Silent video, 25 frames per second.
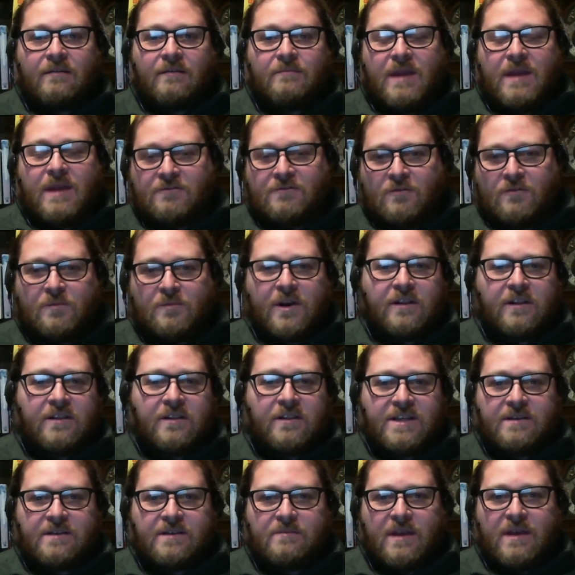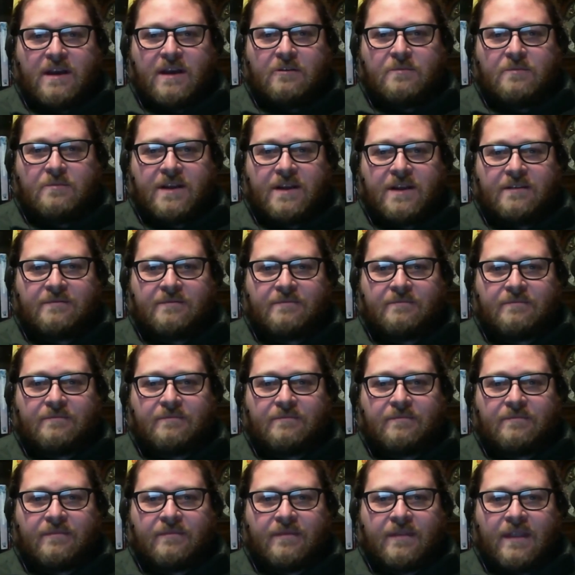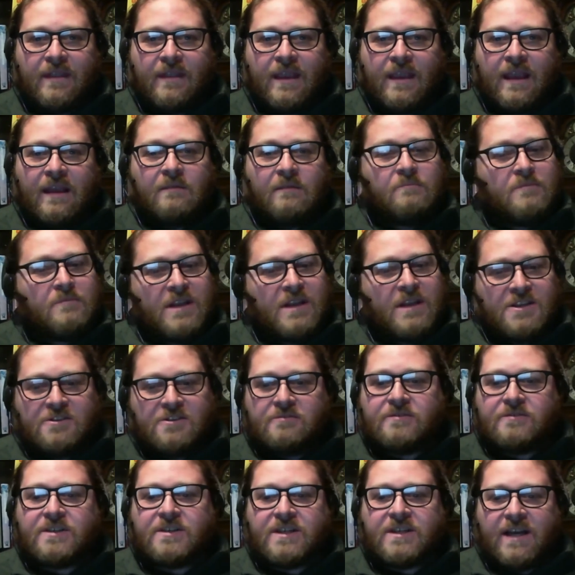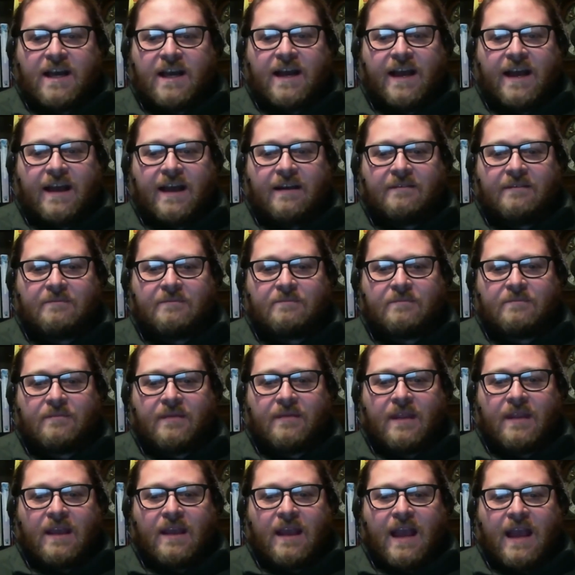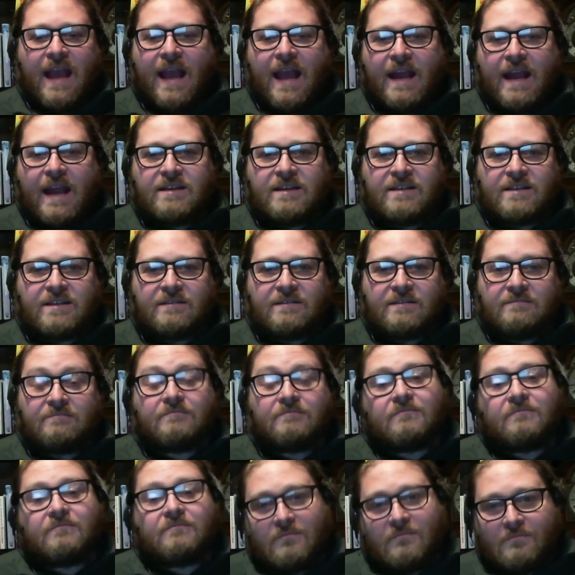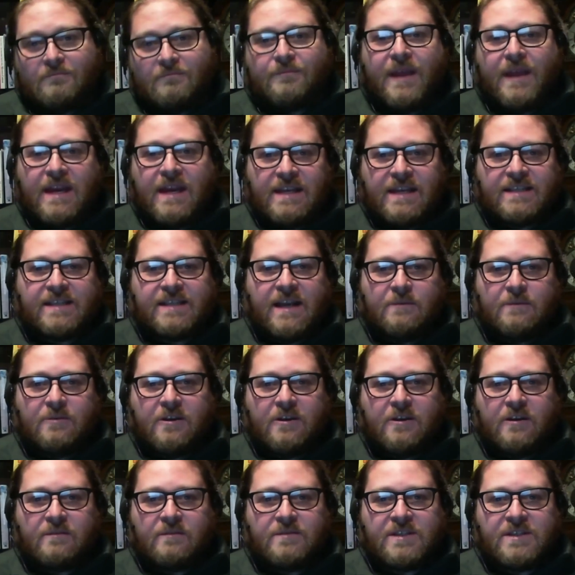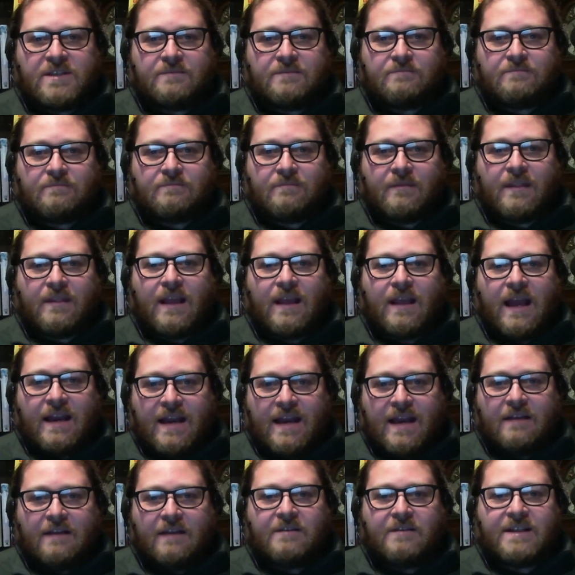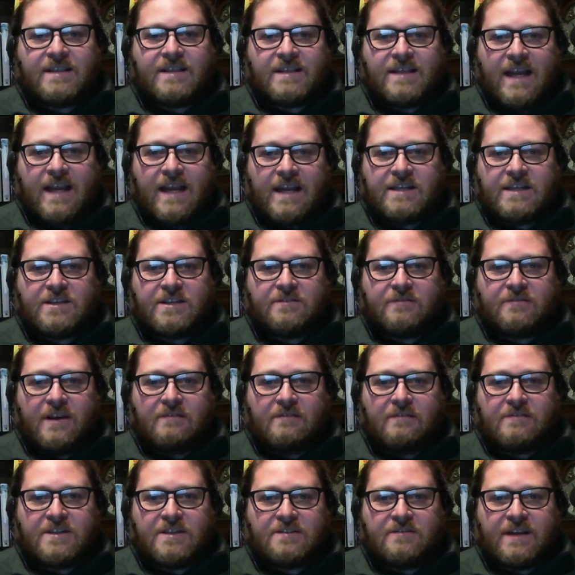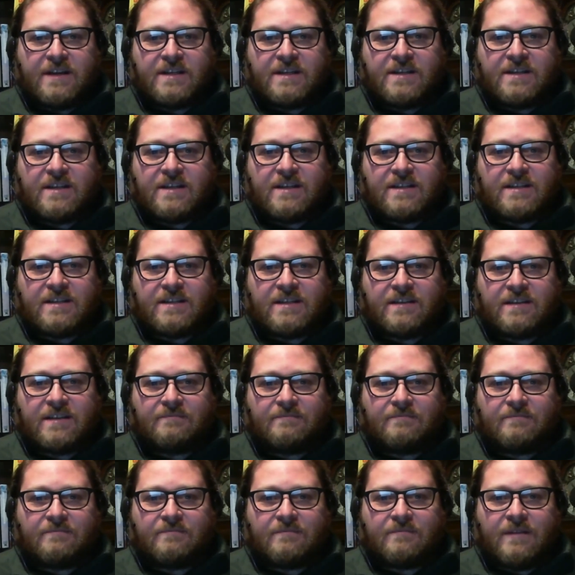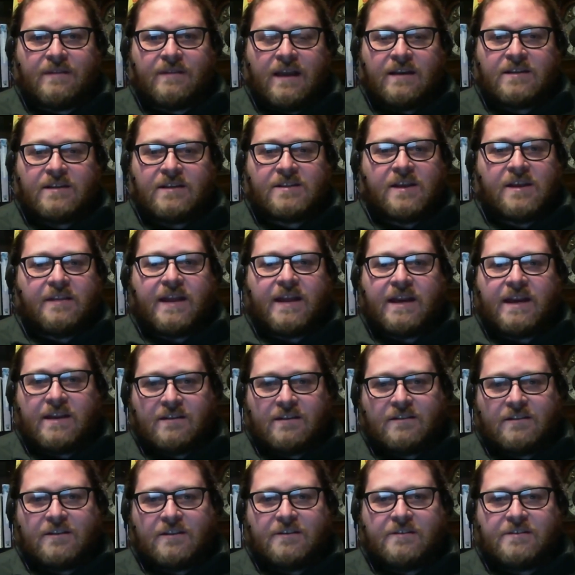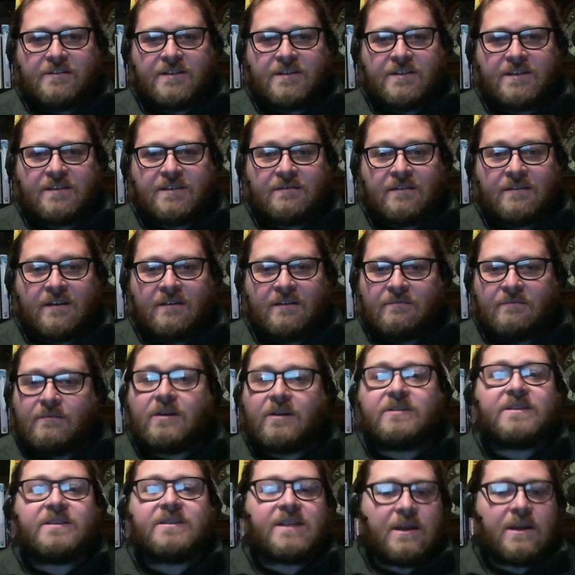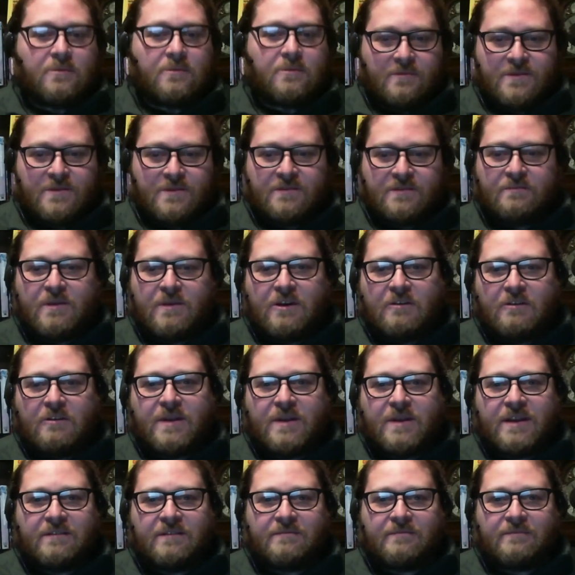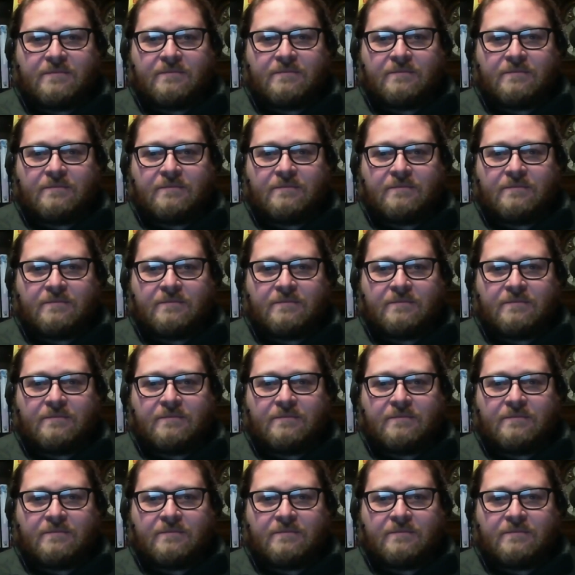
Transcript: metropolitan Melbourne, Mitchell Shire, and many suburbs are now in stage three restrictions. So that includes most suburbs of Melbourne,